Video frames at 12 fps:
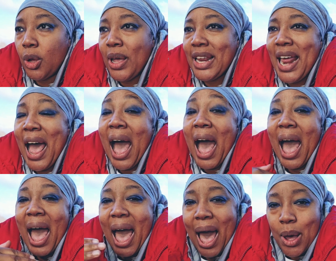And
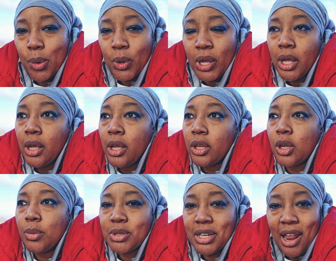how
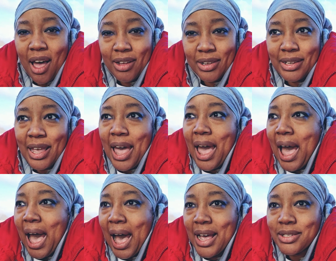comes along
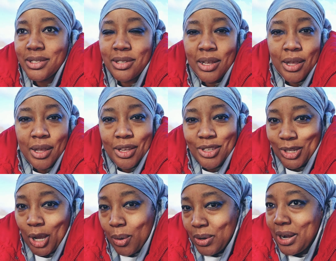as you're
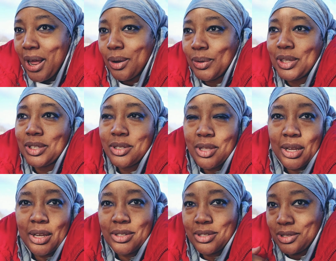going along with this thing,
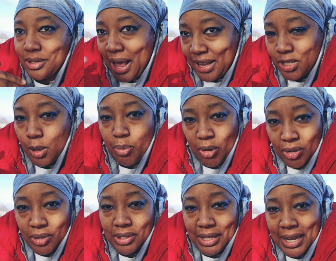as you're
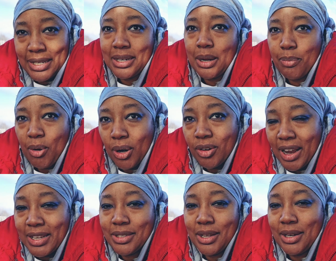proceeding and
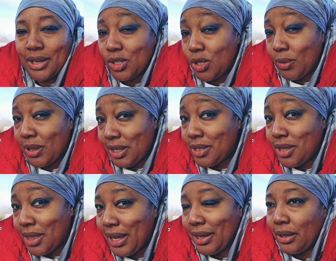progressing in doing this
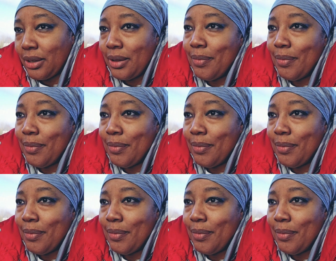thing.